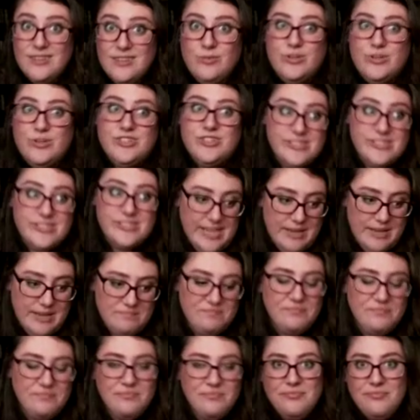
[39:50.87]
which is a
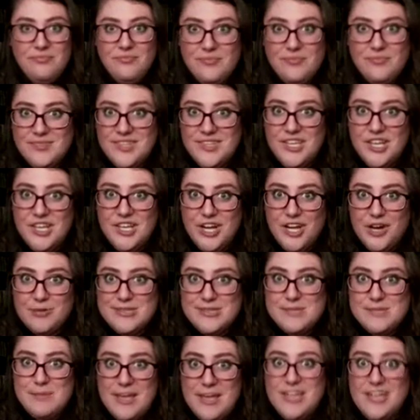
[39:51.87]

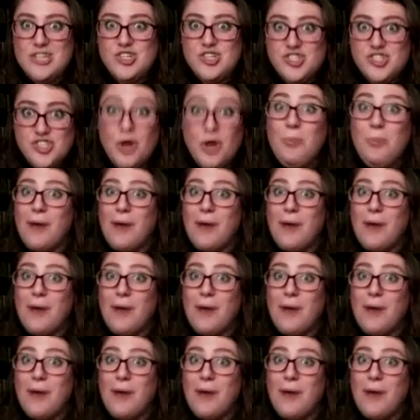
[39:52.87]
Spanish soap